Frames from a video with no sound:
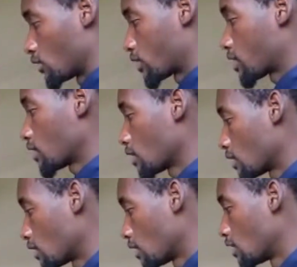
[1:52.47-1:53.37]
You see,
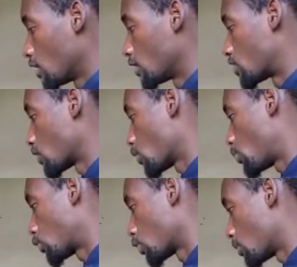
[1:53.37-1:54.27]
it
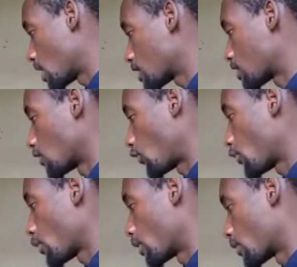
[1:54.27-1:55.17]
optimizes the
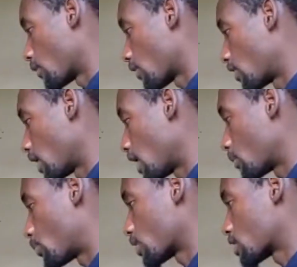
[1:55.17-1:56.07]
fuel with the
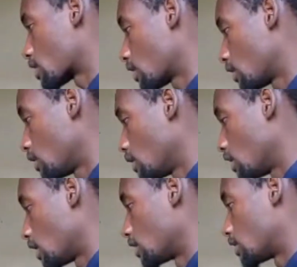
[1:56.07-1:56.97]
high pressure,
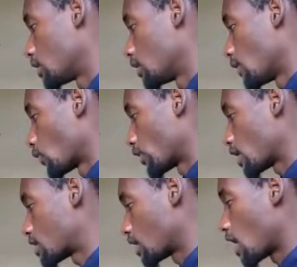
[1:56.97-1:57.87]
and
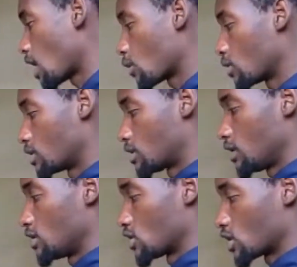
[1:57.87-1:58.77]
that's how it
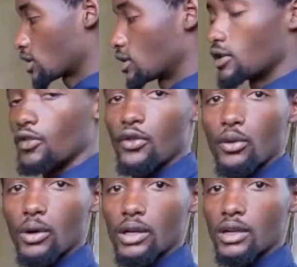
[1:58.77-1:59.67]
injects the
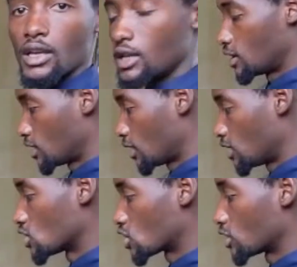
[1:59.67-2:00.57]
fuel in the
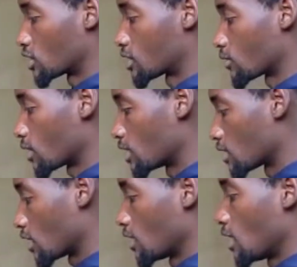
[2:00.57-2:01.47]
engine
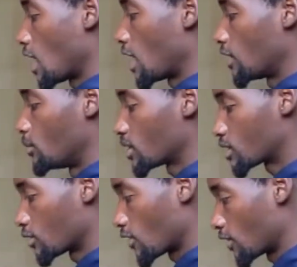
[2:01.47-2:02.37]
cylinder and
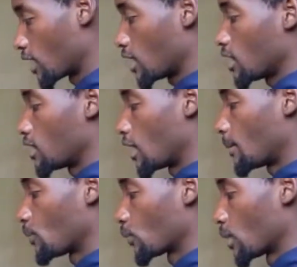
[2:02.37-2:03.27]
mix with the
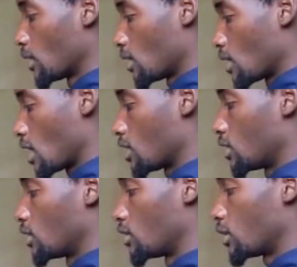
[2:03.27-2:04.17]
air.
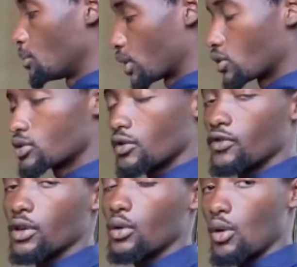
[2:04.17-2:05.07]
And because
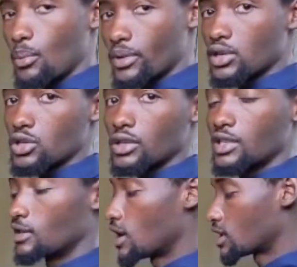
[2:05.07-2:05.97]
of the
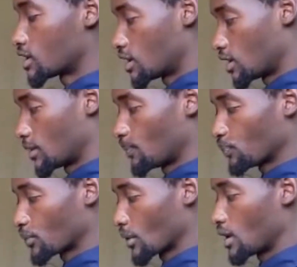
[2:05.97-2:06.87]
compression, it allows the
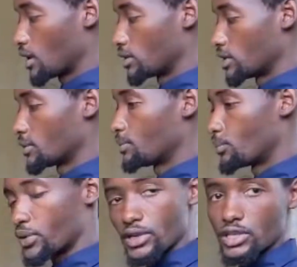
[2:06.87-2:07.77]

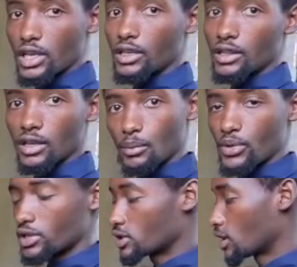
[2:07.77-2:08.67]
pressure and the
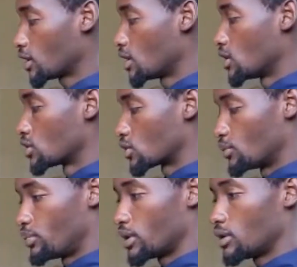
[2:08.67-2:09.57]
temperature
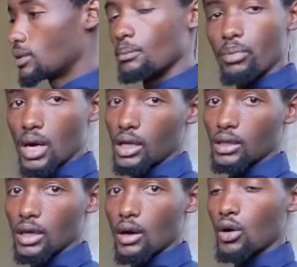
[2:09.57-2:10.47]
to be
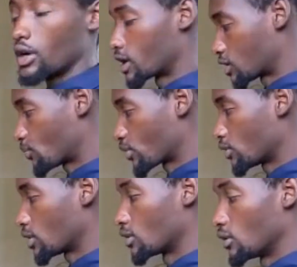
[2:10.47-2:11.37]
burned or
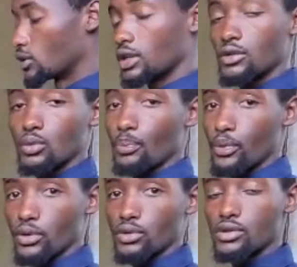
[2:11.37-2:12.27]
explode in order to
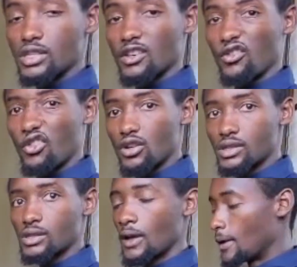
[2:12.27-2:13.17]
produce the
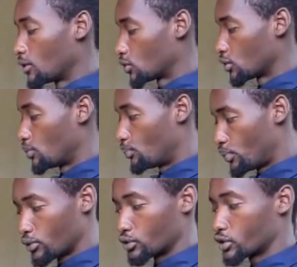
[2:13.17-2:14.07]
force to
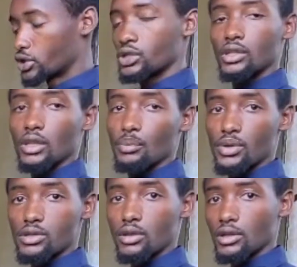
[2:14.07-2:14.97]
push the
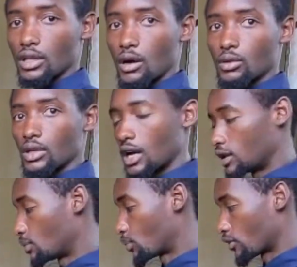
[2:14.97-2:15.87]
piston down
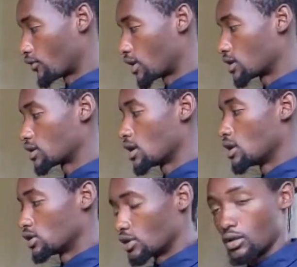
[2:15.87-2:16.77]
and provide
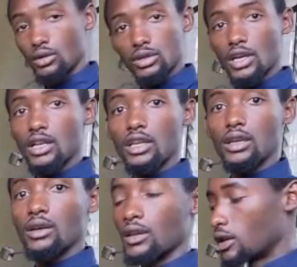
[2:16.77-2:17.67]
the
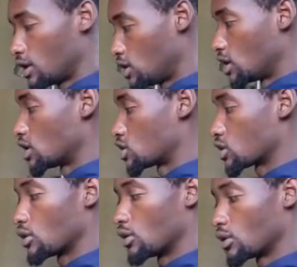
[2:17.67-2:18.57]
rotary
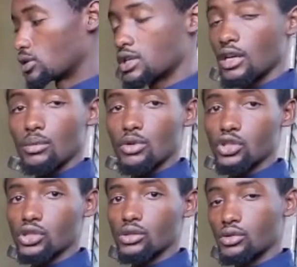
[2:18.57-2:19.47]
energy or rotary
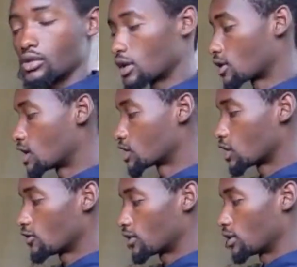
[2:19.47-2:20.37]
motion to the
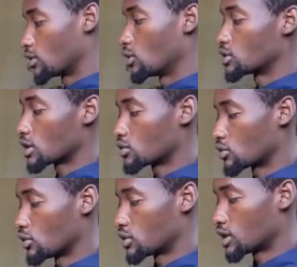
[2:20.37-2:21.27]
crankshaft in order
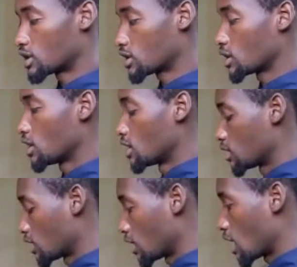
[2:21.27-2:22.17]
to rotate
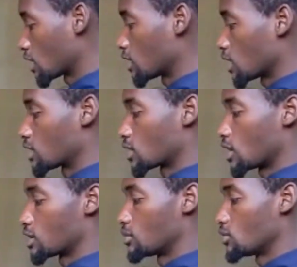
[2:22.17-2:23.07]
the other
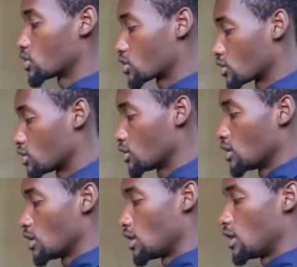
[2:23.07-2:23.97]
transmission
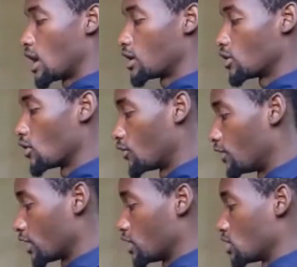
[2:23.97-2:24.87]
line
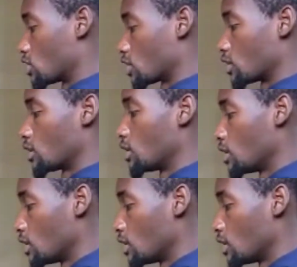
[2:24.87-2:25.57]
of the engine.